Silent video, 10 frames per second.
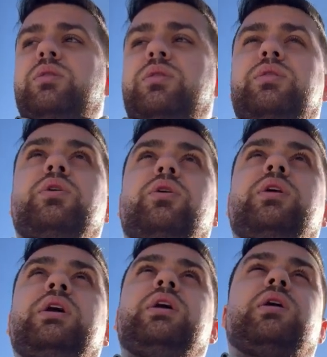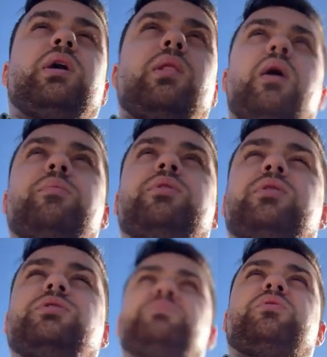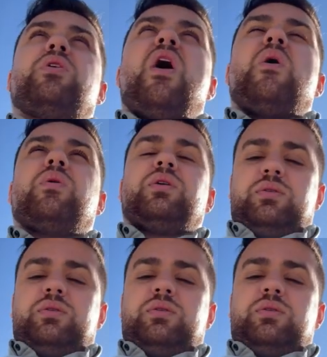thirty kilometers per hour.